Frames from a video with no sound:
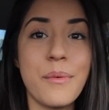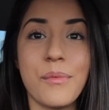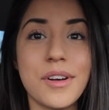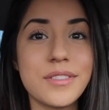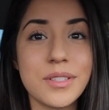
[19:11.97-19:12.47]

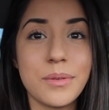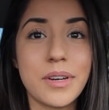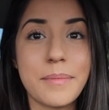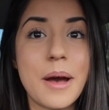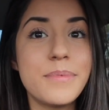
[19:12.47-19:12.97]
wants to know
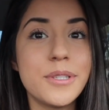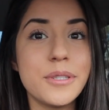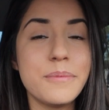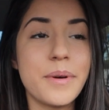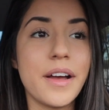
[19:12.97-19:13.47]
what I'm up
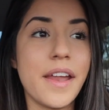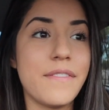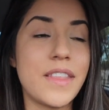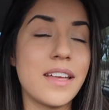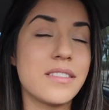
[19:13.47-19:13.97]
to, but
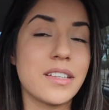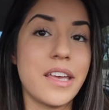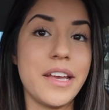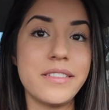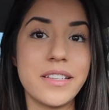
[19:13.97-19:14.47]
if that's the case,